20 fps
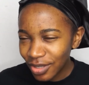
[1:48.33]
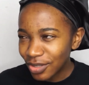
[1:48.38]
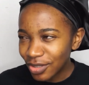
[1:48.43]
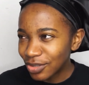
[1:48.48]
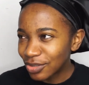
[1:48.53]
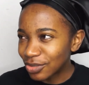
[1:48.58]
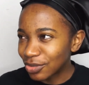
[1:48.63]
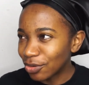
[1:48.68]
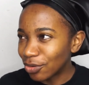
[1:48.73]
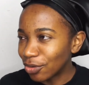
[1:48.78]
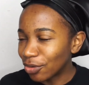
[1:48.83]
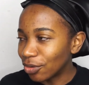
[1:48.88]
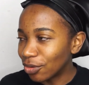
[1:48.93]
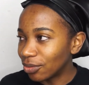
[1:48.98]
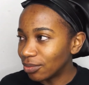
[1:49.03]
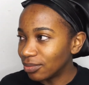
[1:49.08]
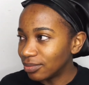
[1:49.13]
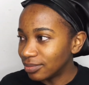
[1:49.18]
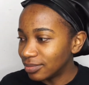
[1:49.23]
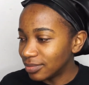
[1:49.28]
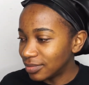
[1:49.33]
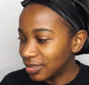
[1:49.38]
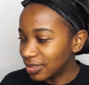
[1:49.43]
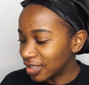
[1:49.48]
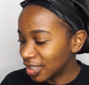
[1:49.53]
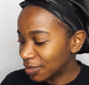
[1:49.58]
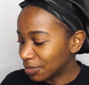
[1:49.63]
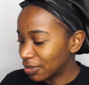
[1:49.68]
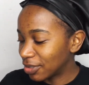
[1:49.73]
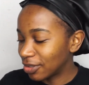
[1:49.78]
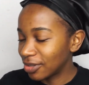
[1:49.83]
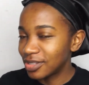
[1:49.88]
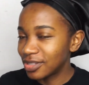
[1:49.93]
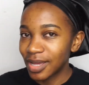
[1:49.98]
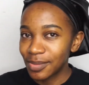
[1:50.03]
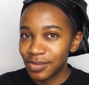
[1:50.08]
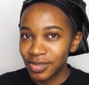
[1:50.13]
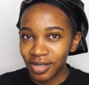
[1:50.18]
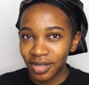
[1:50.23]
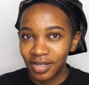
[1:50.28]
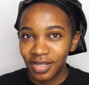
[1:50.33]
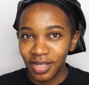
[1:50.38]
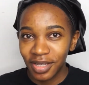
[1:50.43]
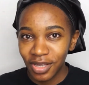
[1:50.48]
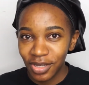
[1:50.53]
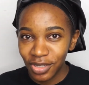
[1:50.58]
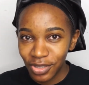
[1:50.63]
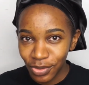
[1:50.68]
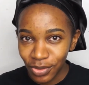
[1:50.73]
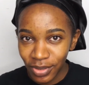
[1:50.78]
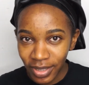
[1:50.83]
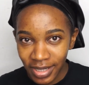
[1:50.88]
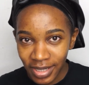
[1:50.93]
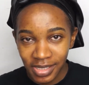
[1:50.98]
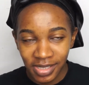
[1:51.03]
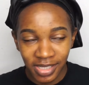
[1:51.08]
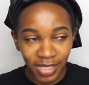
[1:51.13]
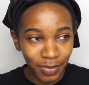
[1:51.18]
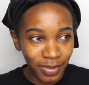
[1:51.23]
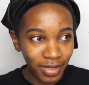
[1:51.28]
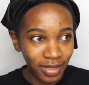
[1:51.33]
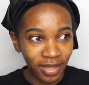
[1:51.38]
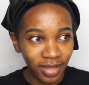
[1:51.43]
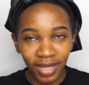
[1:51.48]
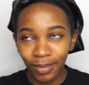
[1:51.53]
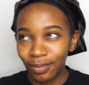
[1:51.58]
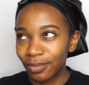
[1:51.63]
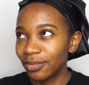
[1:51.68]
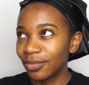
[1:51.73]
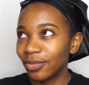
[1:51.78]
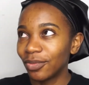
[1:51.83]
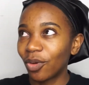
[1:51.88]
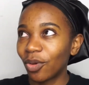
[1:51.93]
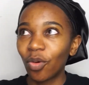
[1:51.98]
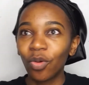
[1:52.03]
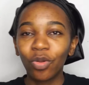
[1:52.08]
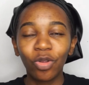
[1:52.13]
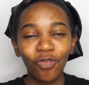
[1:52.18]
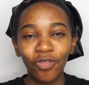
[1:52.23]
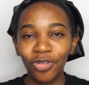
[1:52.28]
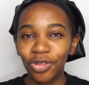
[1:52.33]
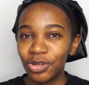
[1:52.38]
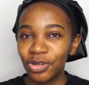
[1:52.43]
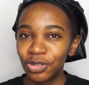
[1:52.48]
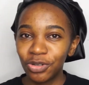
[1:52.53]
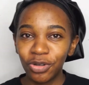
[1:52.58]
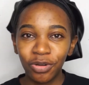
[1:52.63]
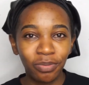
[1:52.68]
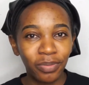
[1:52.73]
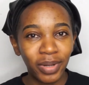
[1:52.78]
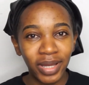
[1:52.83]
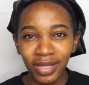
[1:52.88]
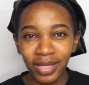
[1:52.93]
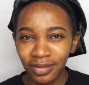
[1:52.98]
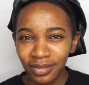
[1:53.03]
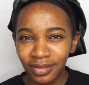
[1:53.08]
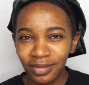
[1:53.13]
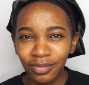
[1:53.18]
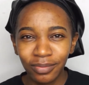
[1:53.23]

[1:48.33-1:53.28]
So just because I'm starting a new line doesn't mean like I'm all over the show buying